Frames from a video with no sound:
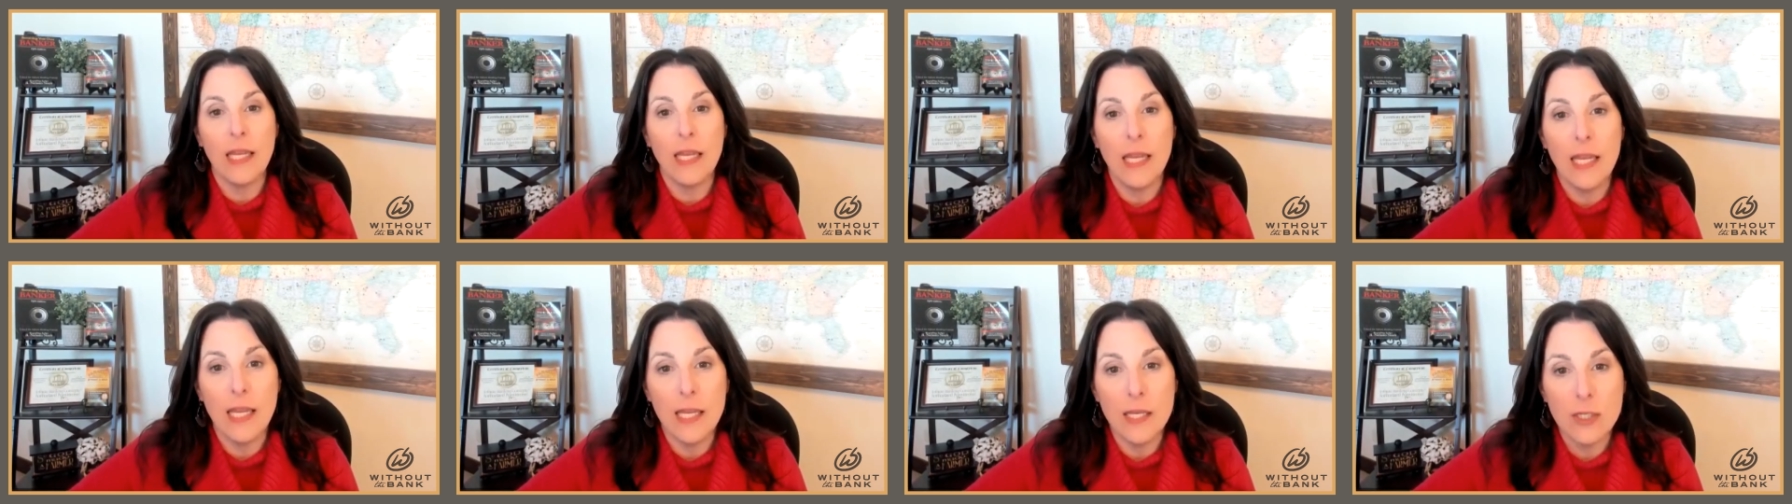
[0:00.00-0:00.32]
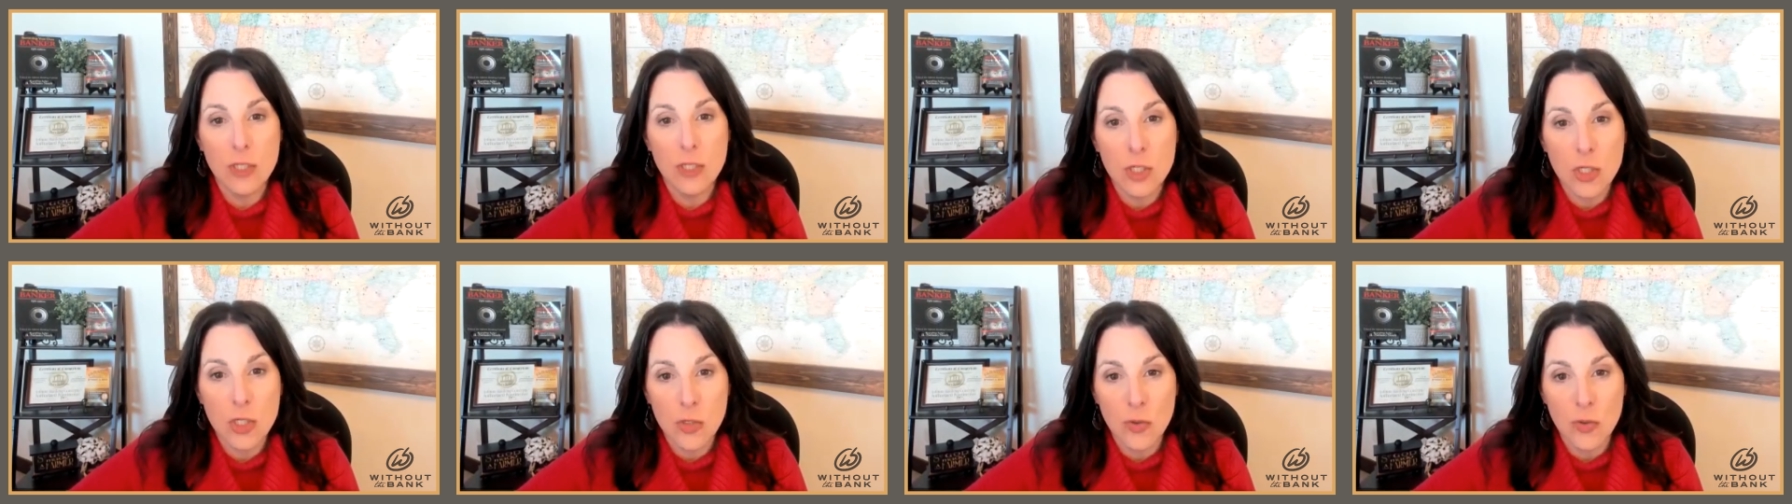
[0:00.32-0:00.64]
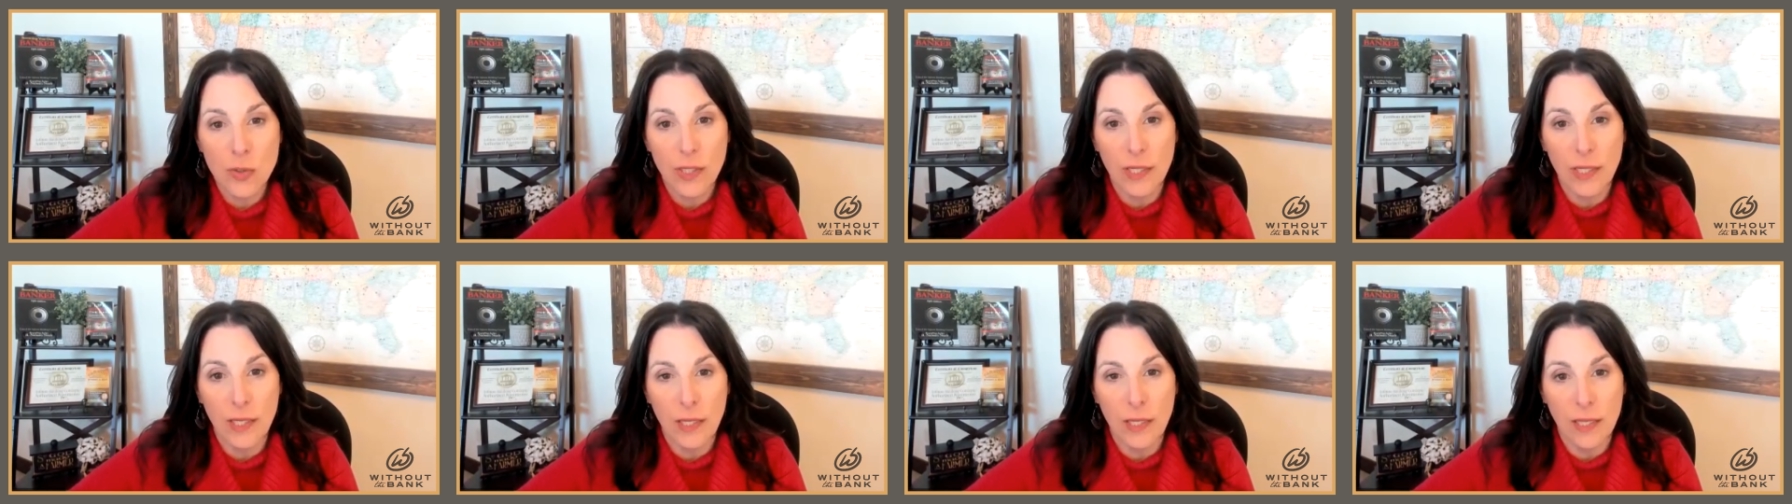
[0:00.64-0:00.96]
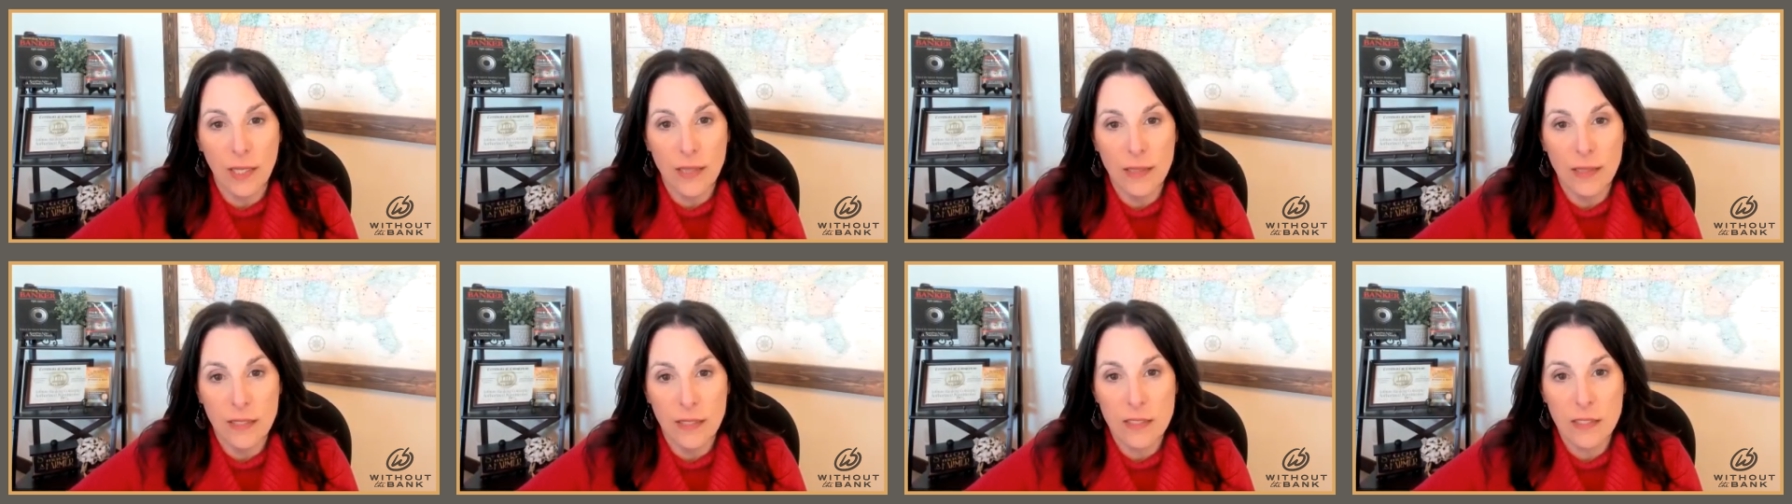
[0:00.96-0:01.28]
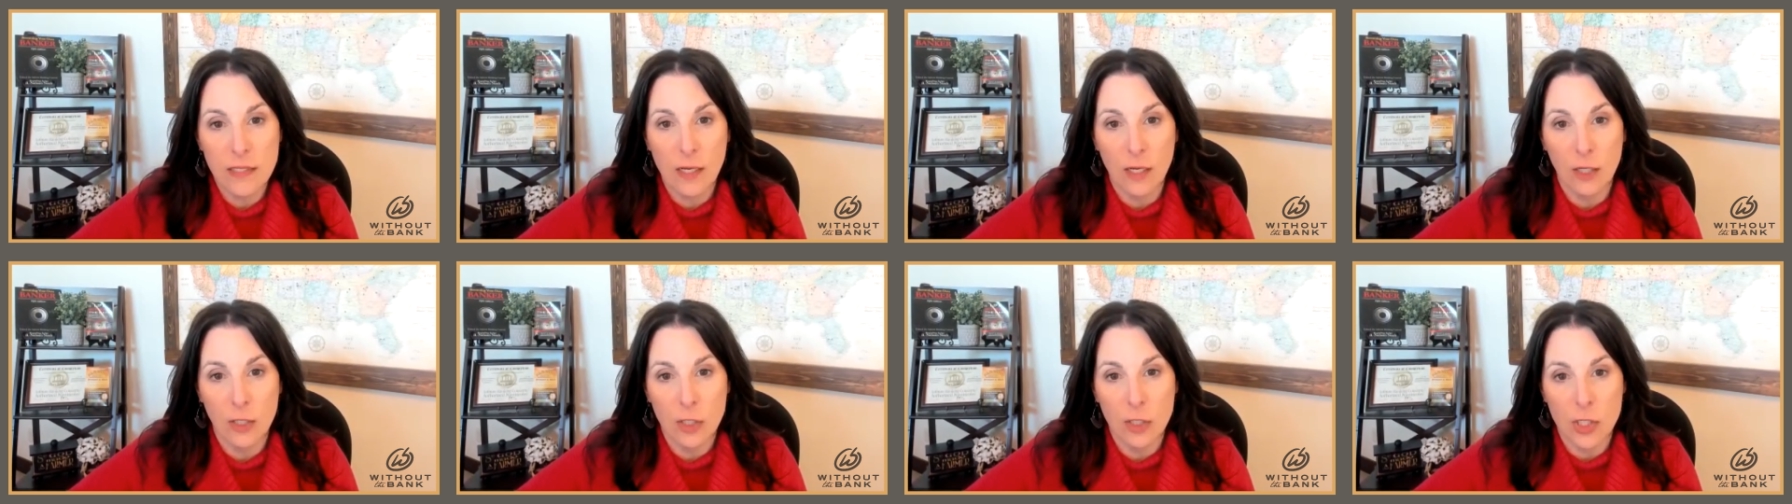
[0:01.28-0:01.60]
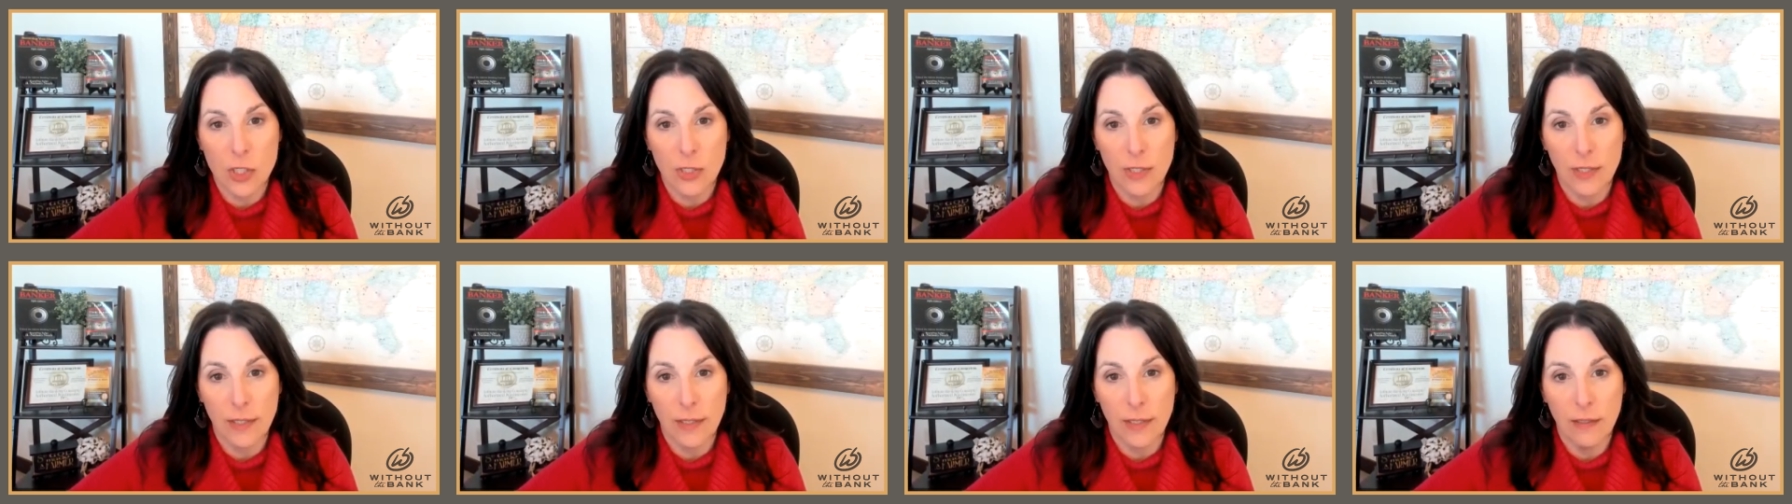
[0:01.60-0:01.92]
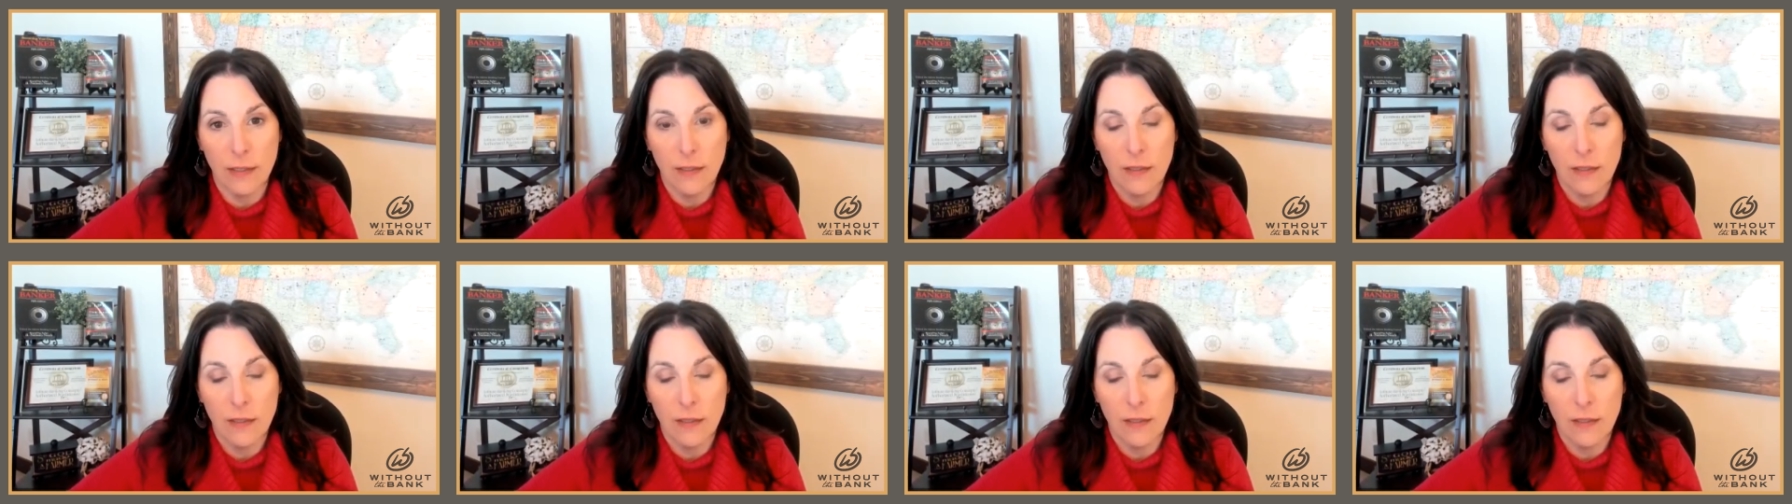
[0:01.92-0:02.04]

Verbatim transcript: history in this country.